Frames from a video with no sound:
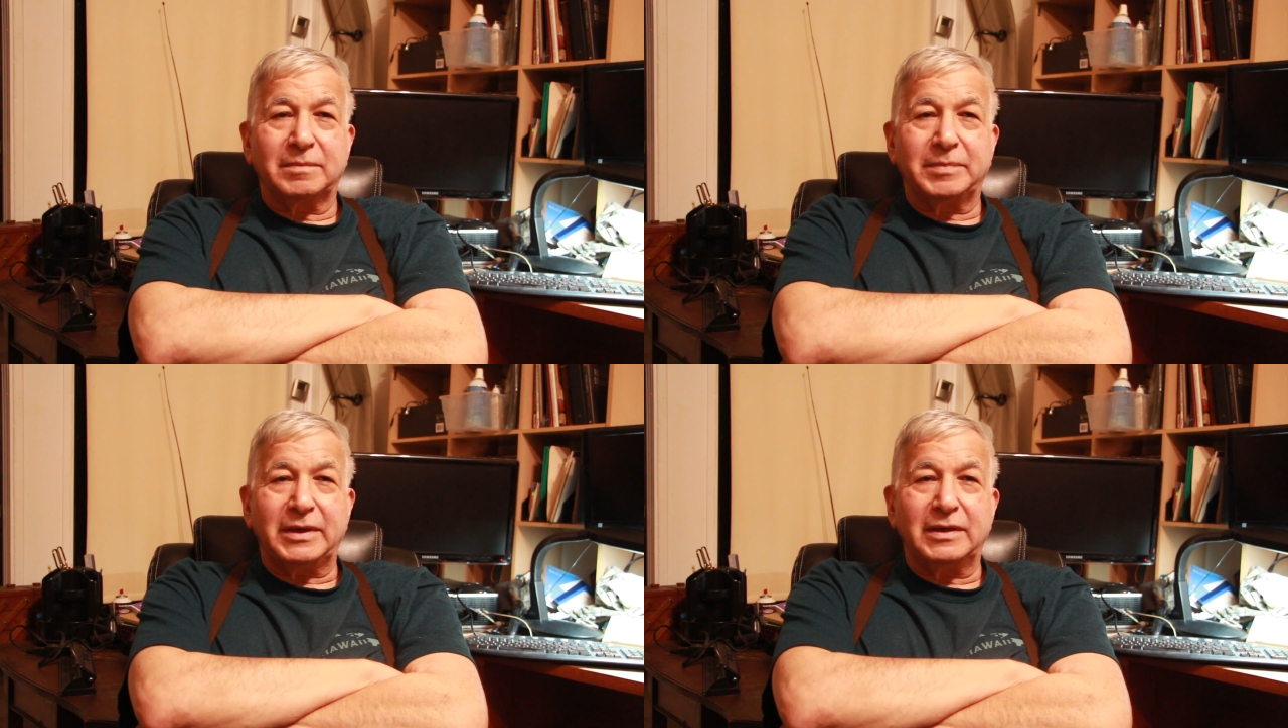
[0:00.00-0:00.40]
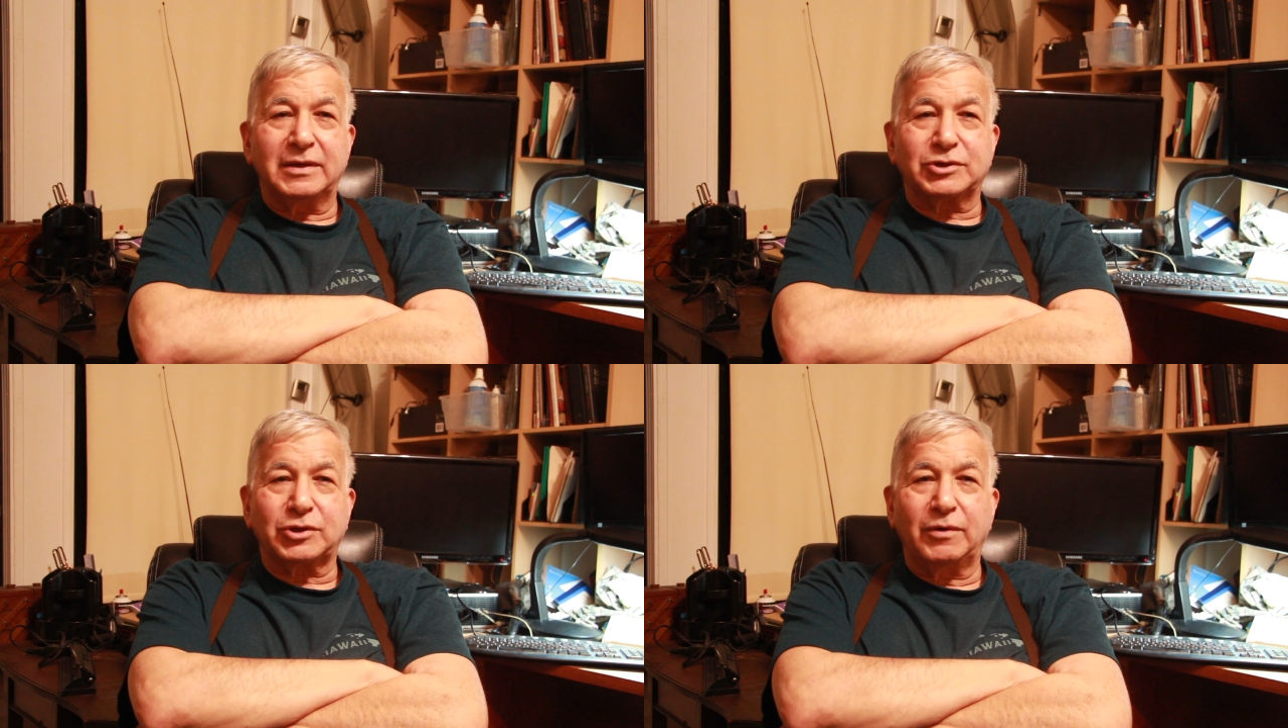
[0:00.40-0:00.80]
being
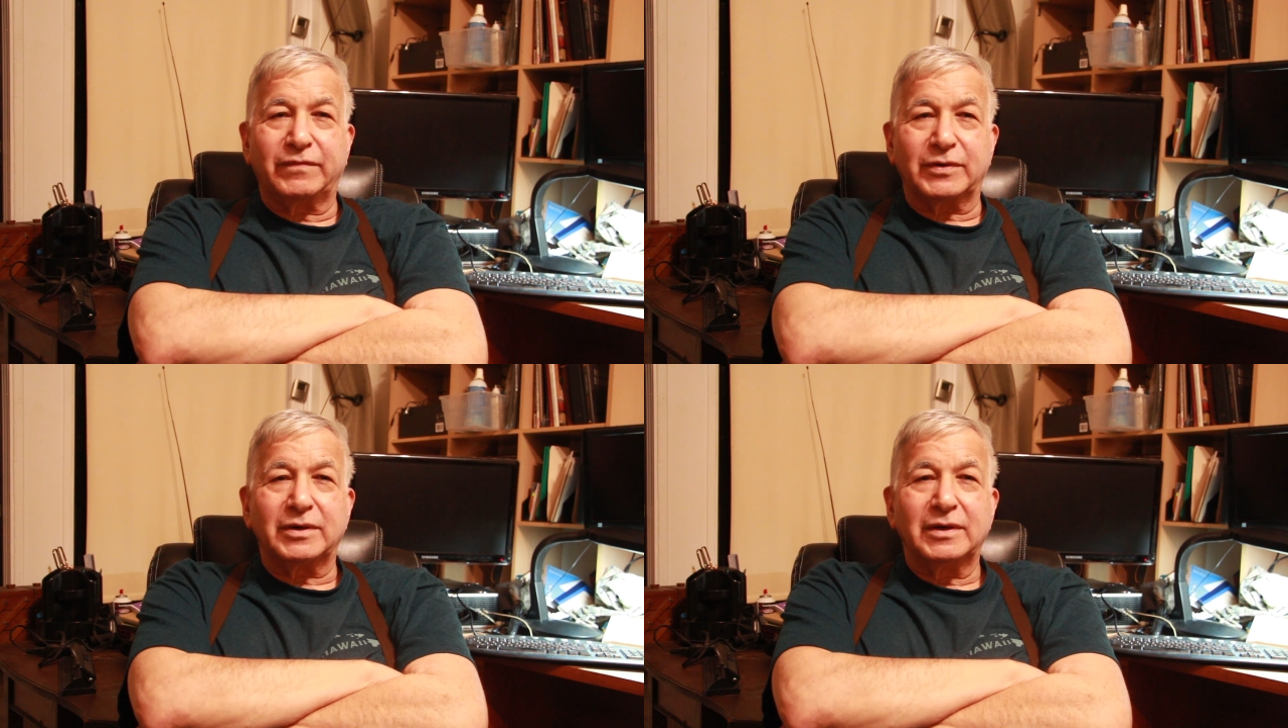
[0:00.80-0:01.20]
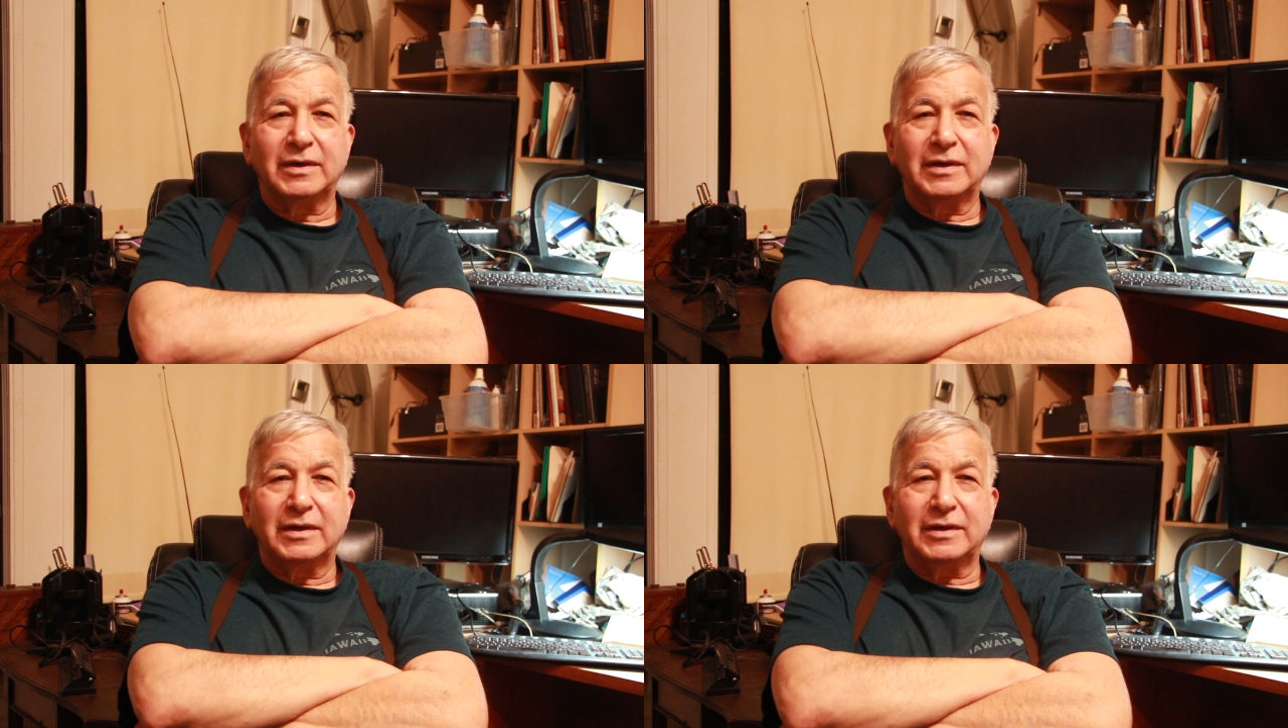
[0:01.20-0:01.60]
a chauffeur
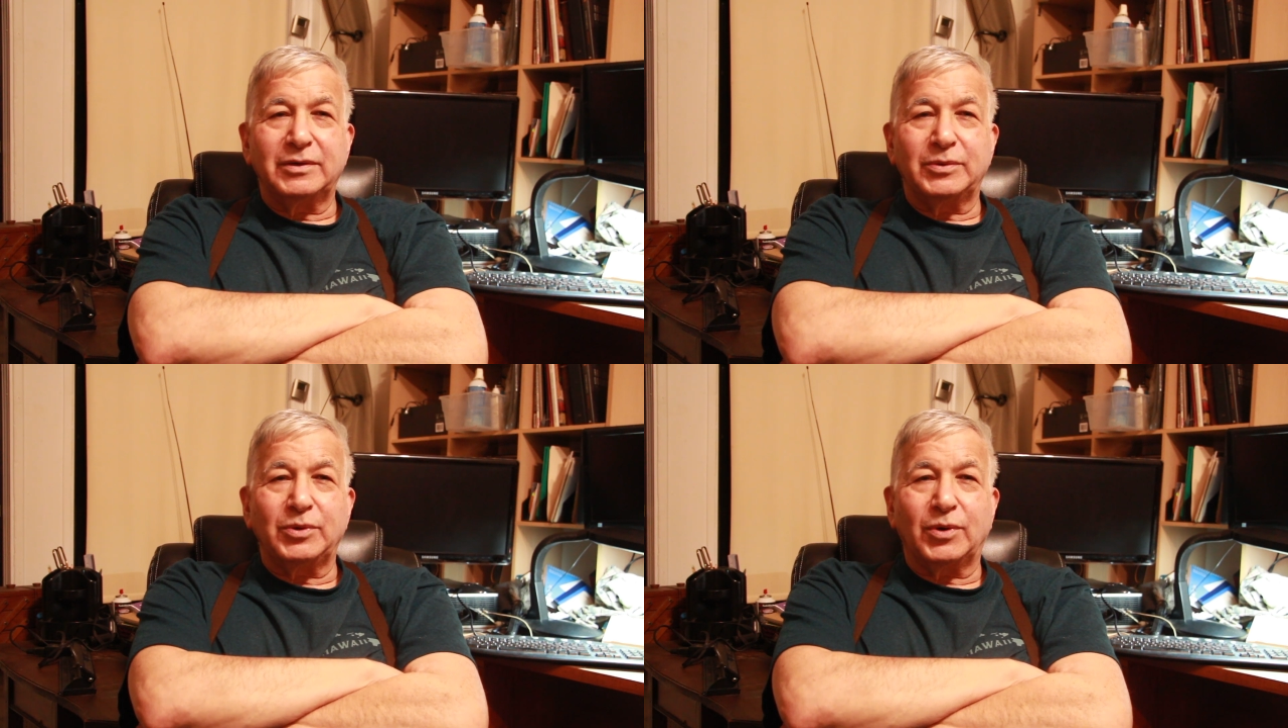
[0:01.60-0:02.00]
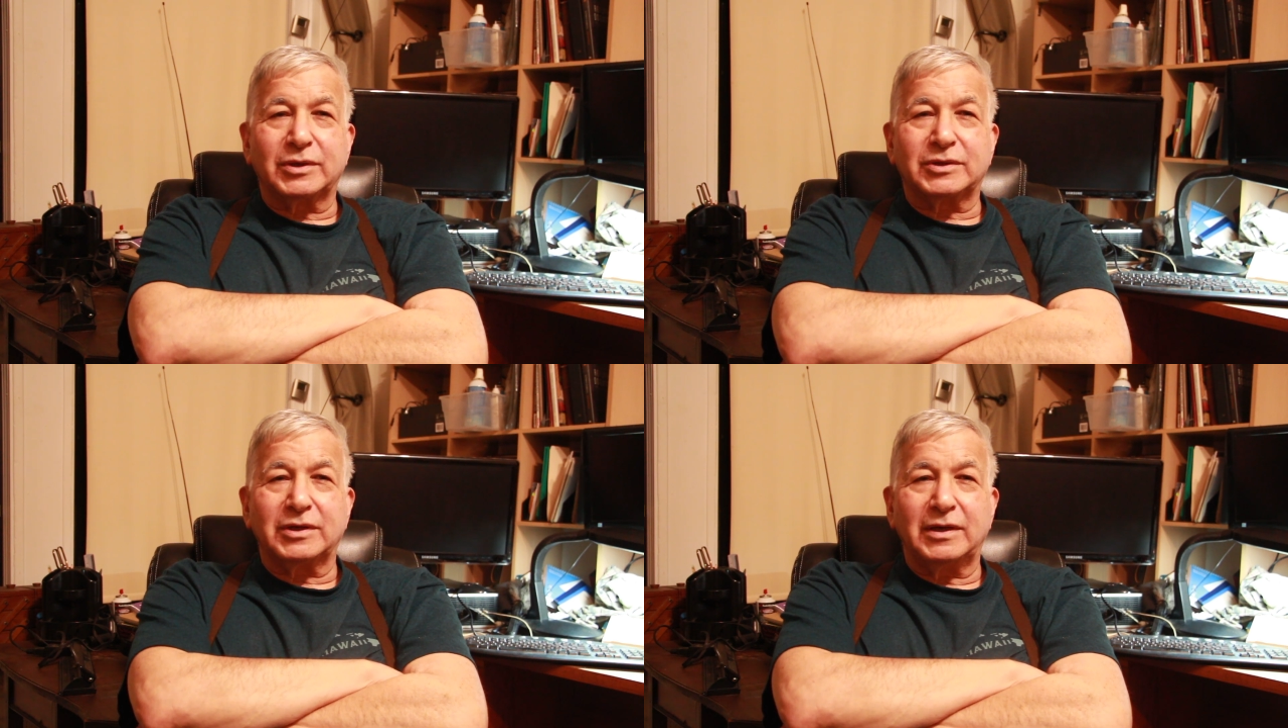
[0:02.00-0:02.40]
in New
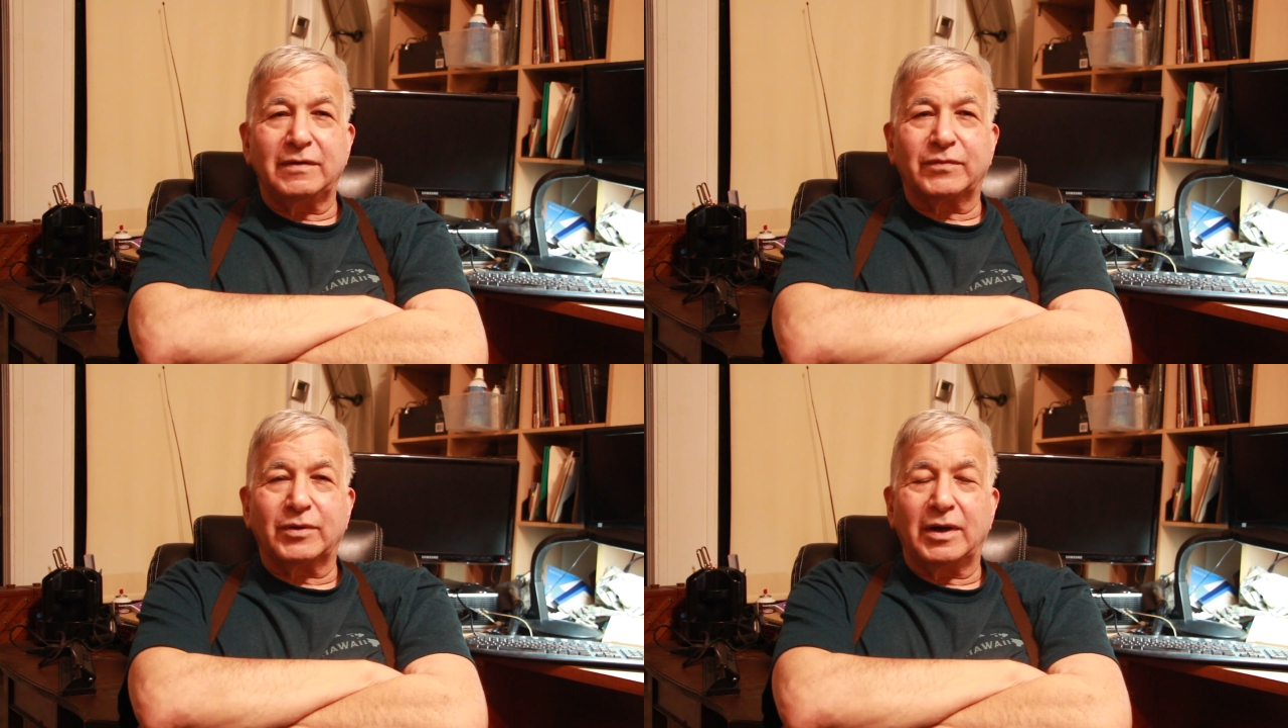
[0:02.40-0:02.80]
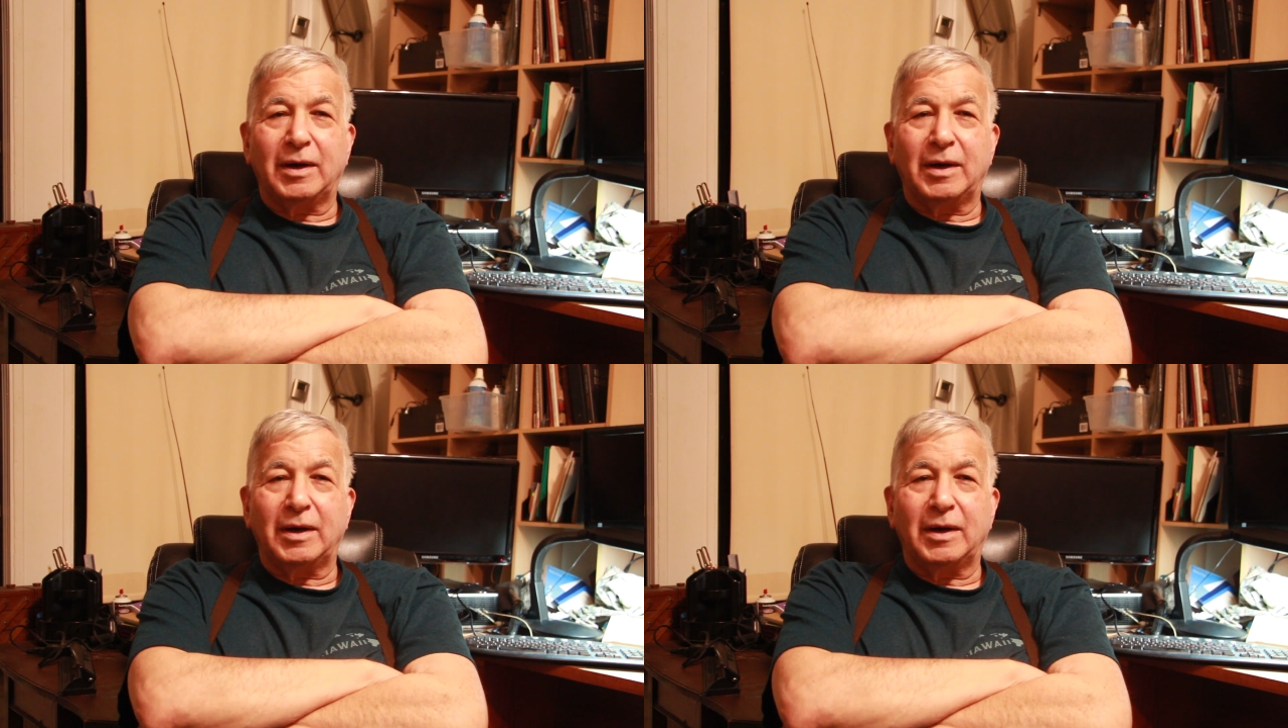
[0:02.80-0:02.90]
York City for